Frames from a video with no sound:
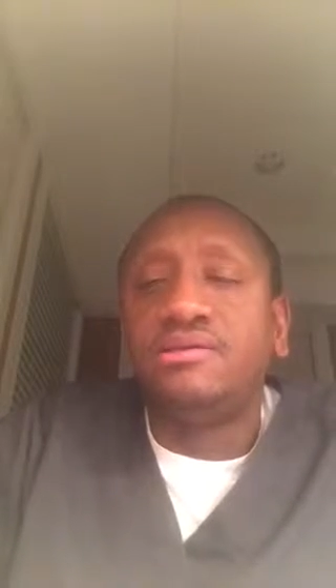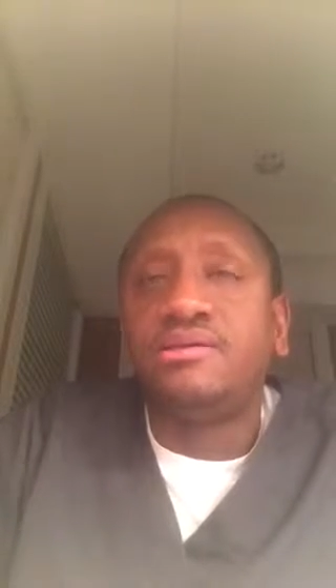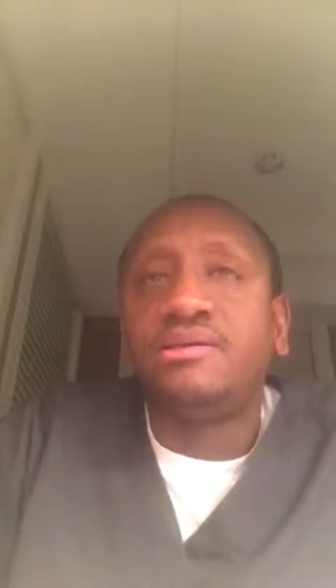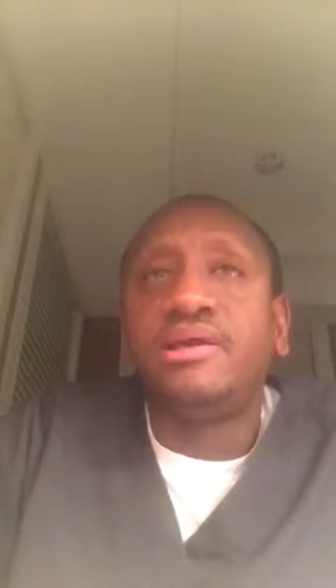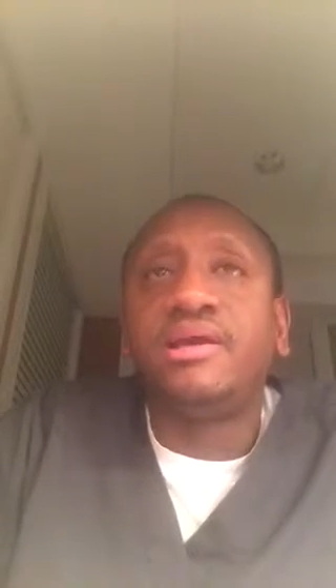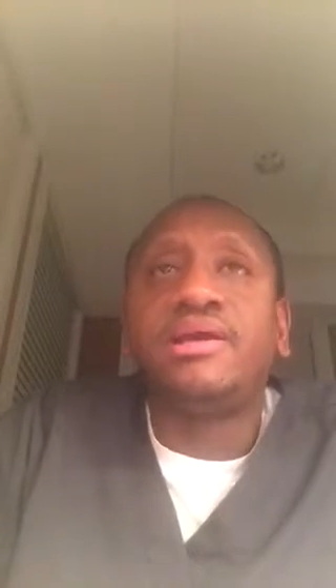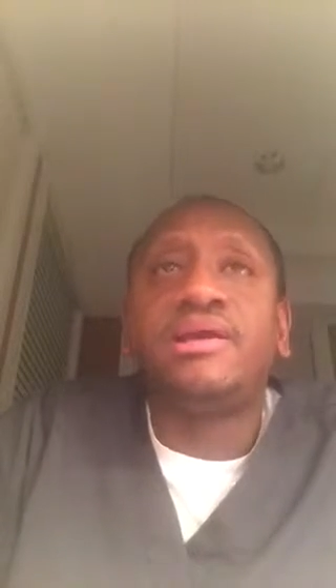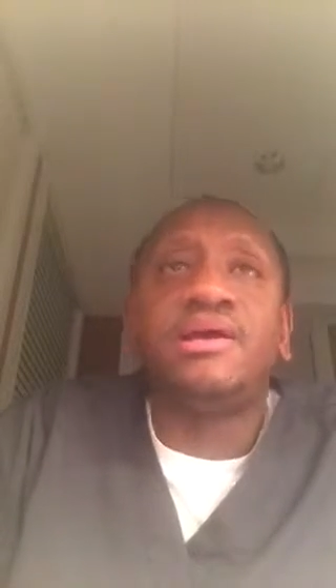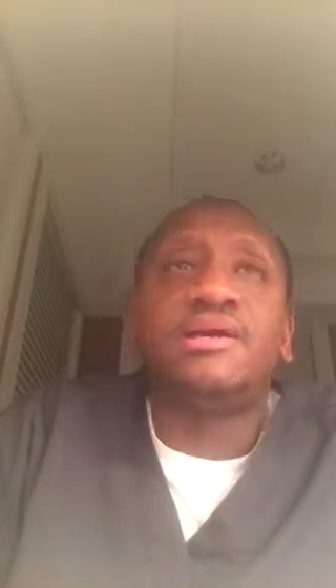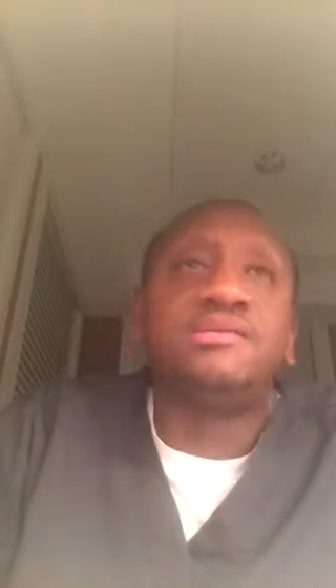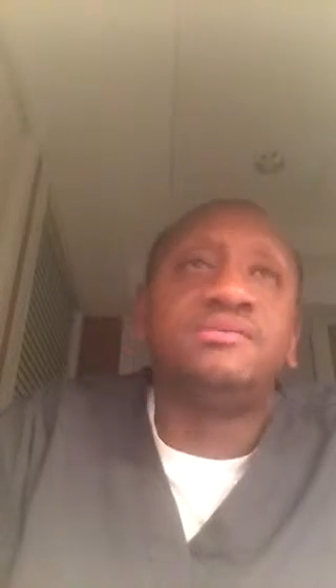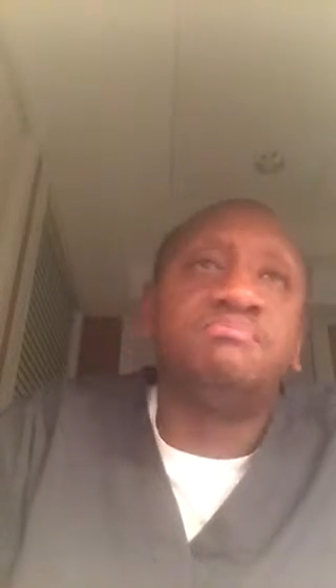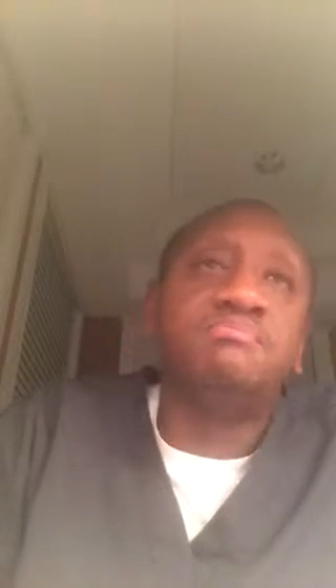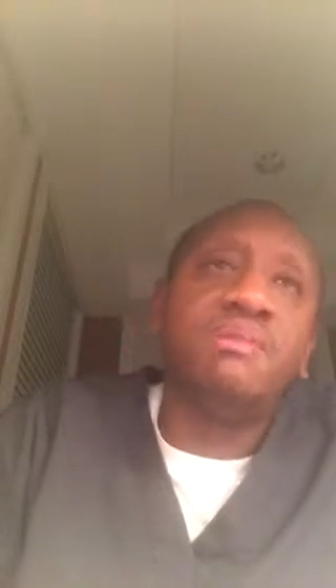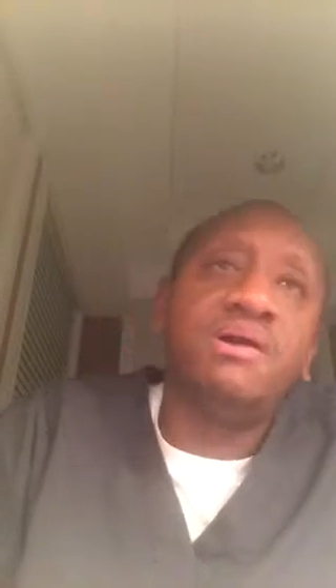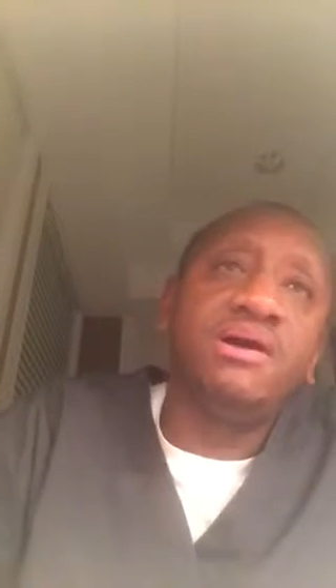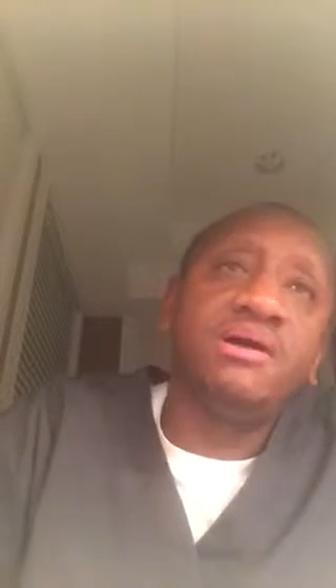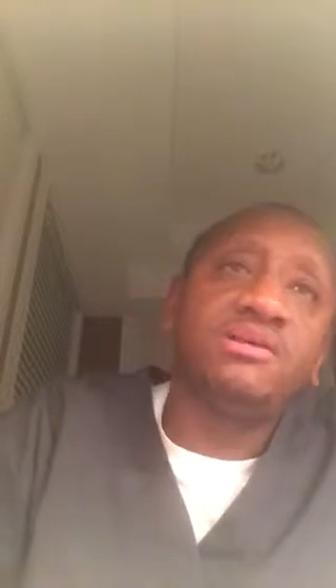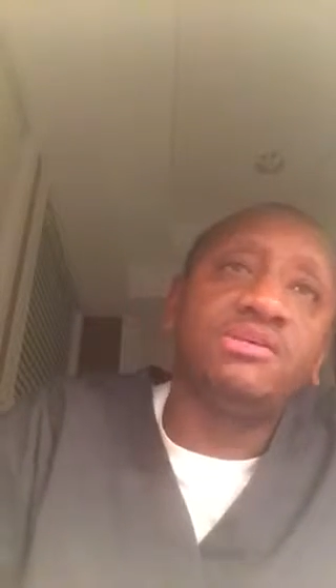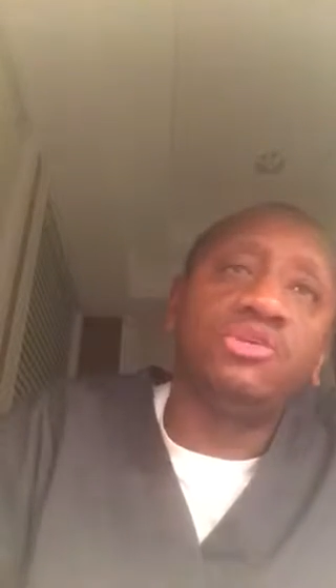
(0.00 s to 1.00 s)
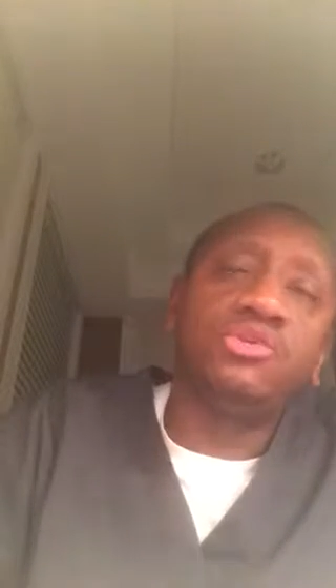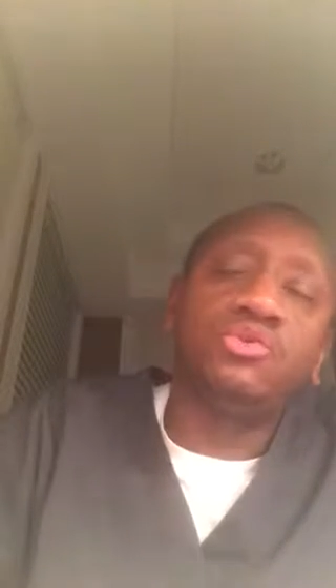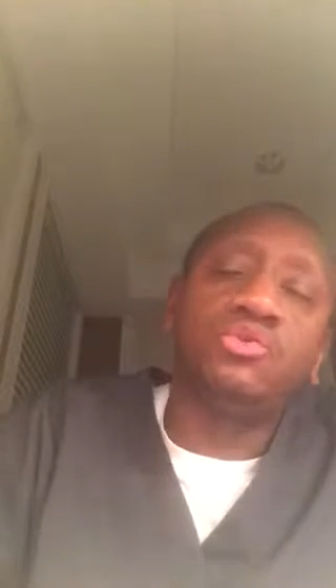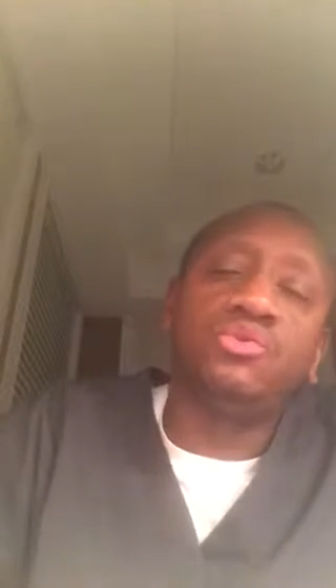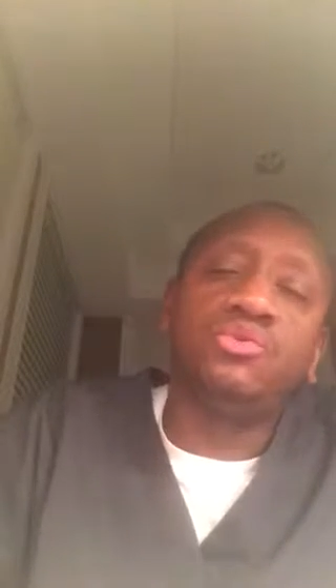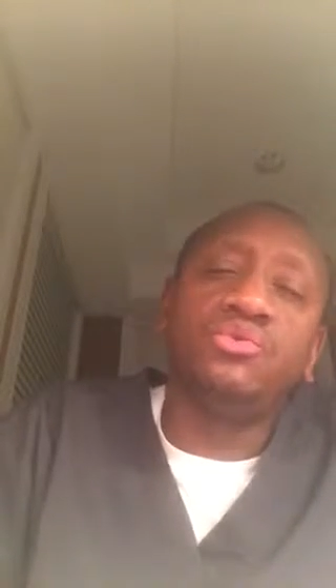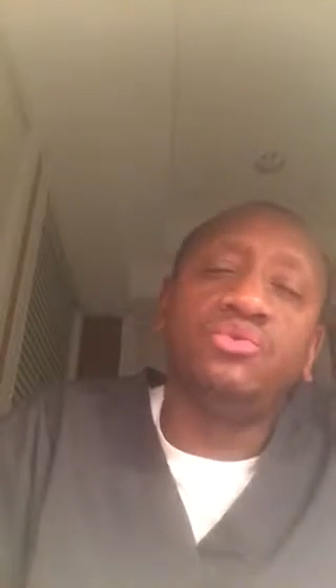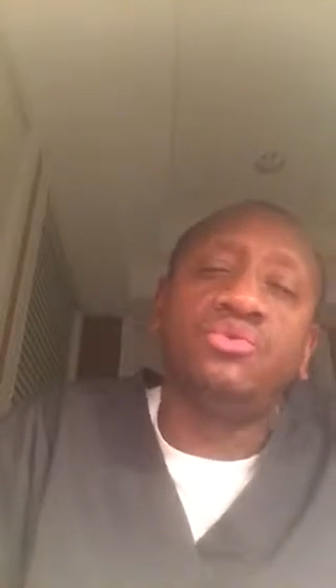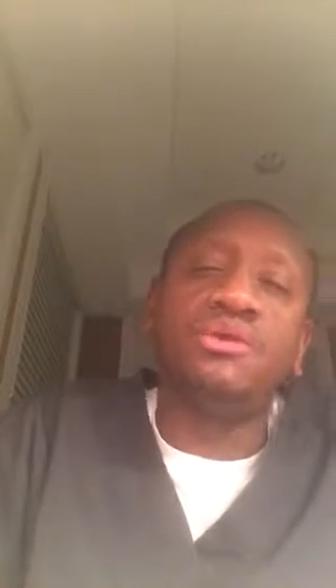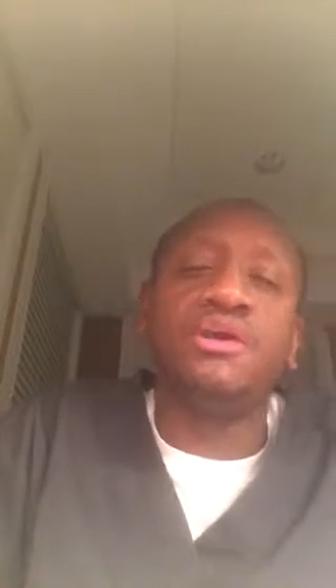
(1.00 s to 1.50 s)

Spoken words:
take us back to